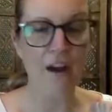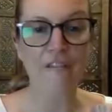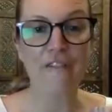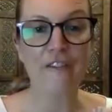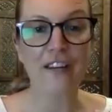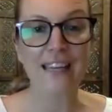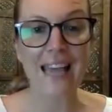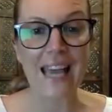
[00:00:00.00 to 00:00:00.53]

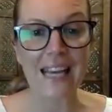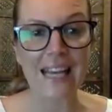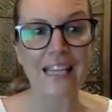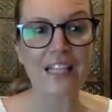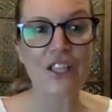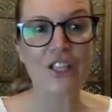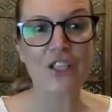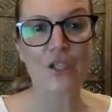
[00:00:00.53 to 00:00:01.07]

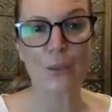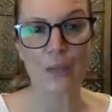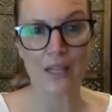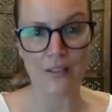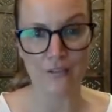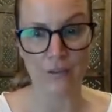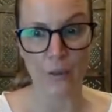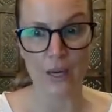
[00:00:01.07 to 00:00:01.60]
forgetting to
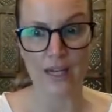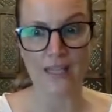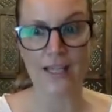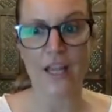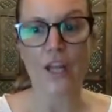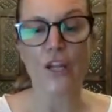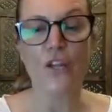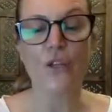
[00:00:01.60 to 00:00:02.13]
invoice.
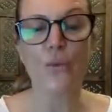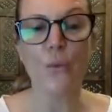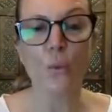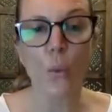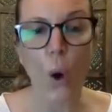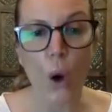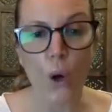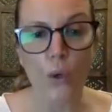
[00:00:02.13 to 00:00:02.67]
You
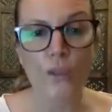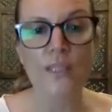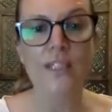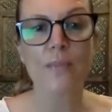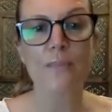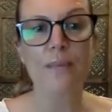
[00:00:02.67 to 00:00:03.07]
won't